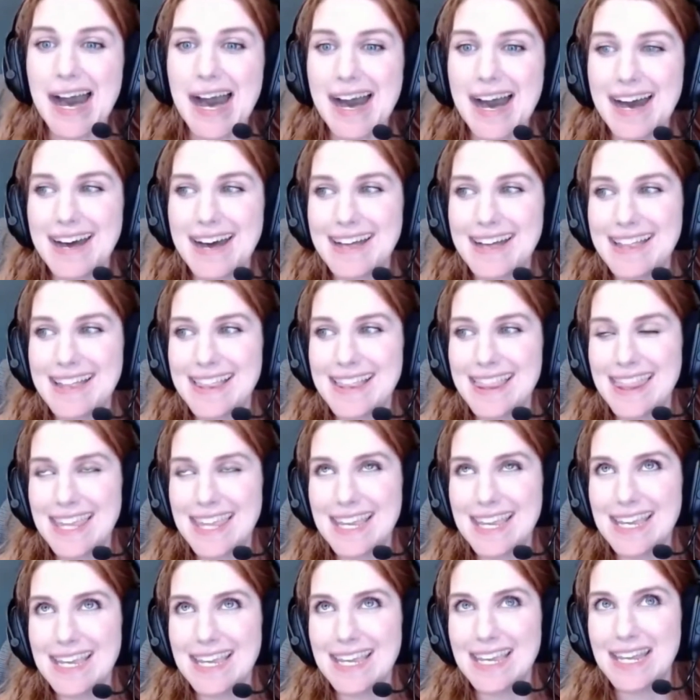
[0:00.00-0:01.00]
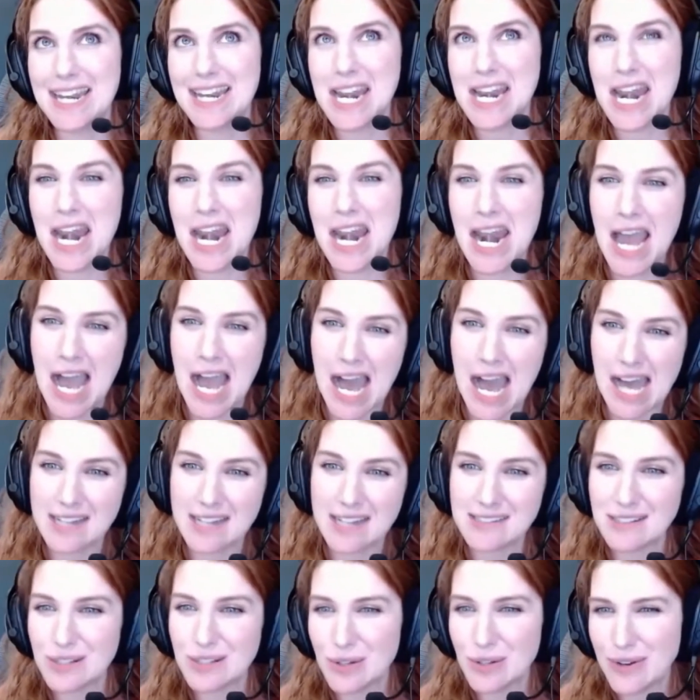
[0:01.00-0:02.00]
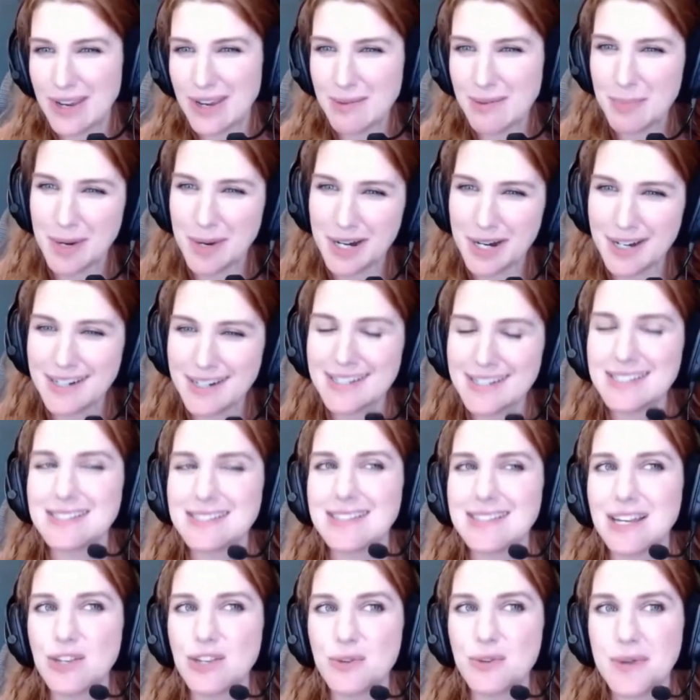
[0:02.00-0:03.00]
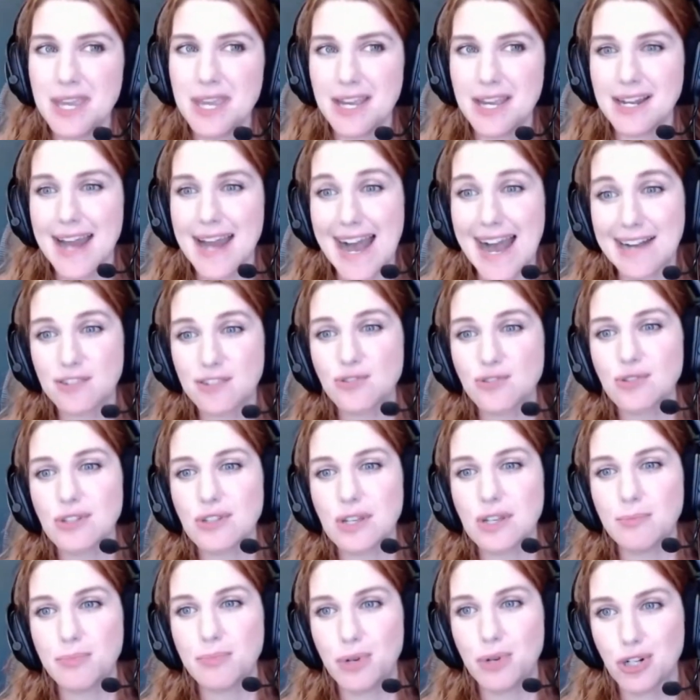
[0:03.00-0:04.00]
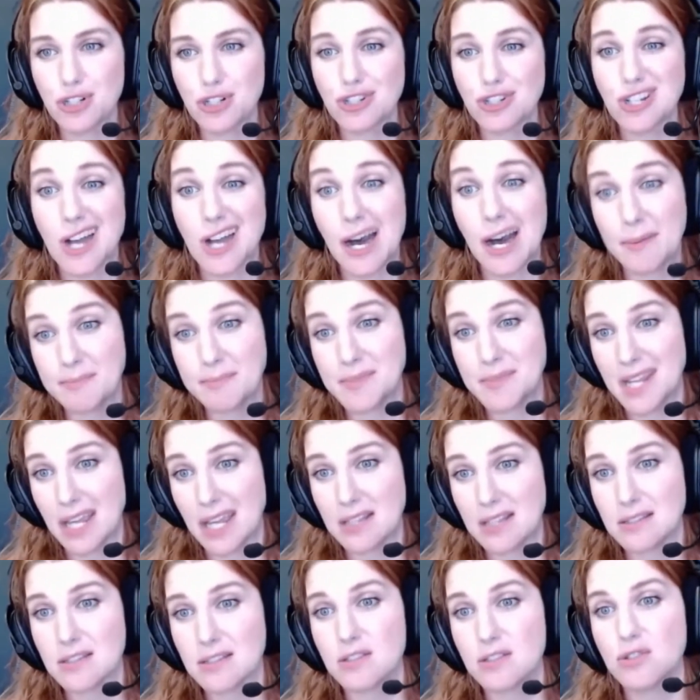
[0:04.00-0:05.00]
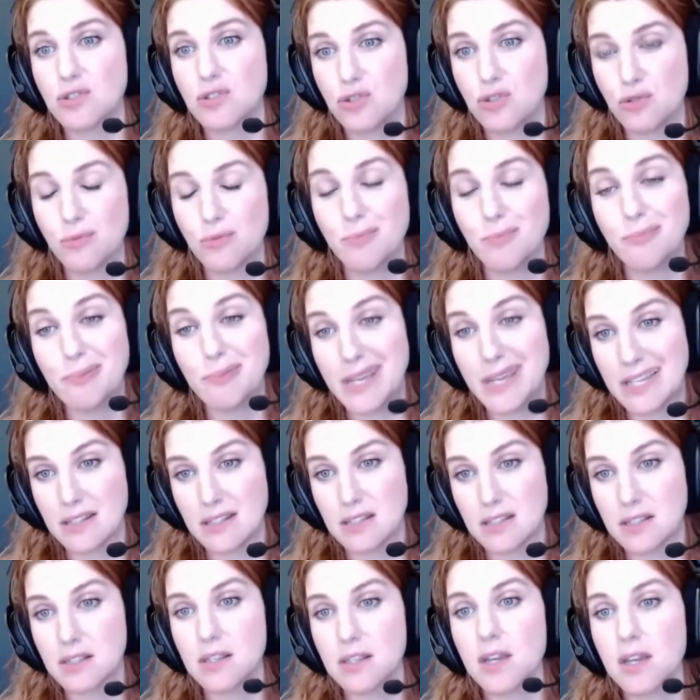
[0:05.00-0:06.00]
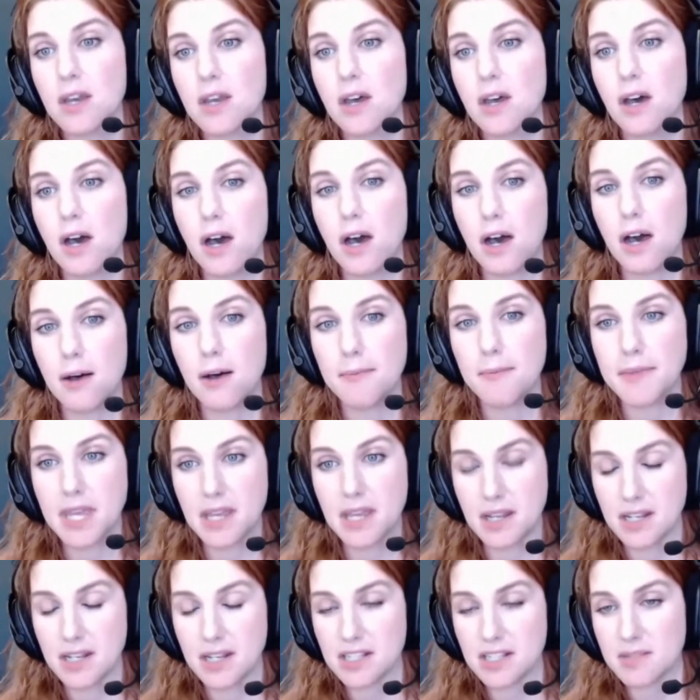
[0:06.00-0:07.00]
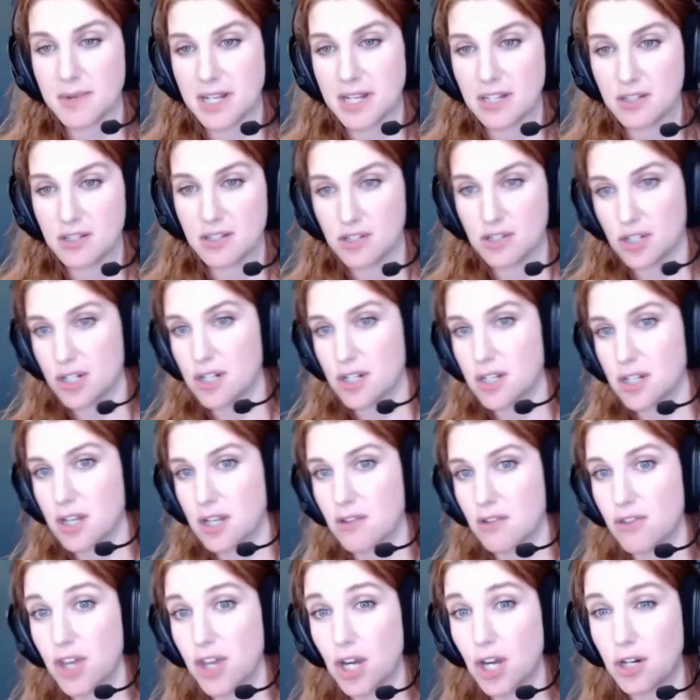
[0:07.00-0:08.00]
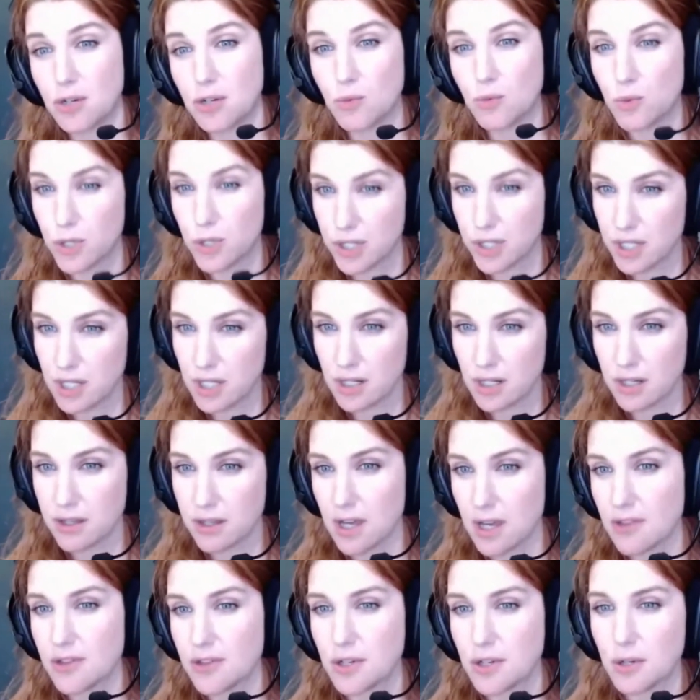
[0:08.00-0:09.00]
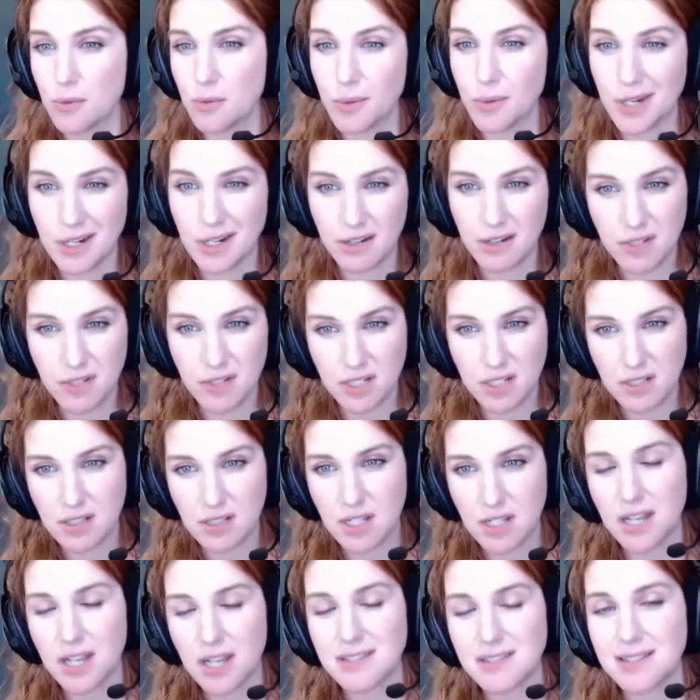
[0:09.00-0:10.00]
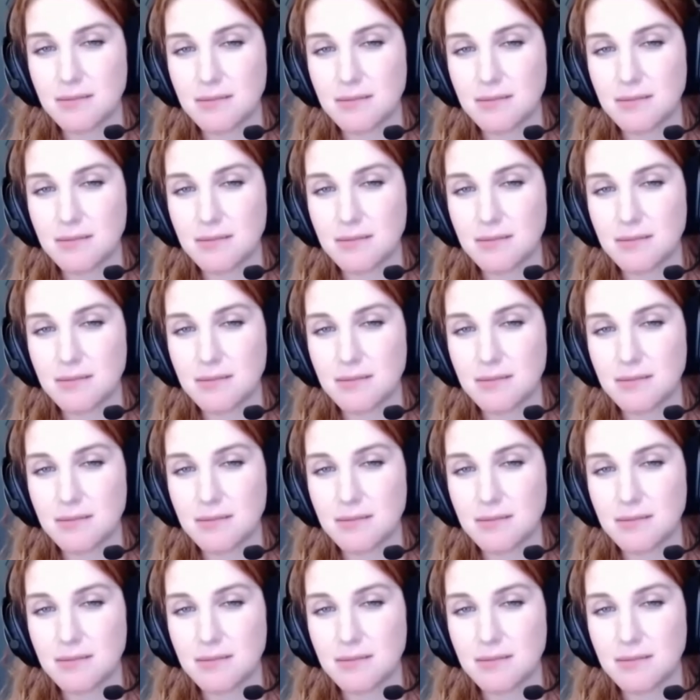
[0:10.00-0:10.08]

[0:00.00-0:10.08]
Uh, the not so great part is that you can't actually push updates to bids um, in expanded targeting. They are working on that. They're aware of the disconnect.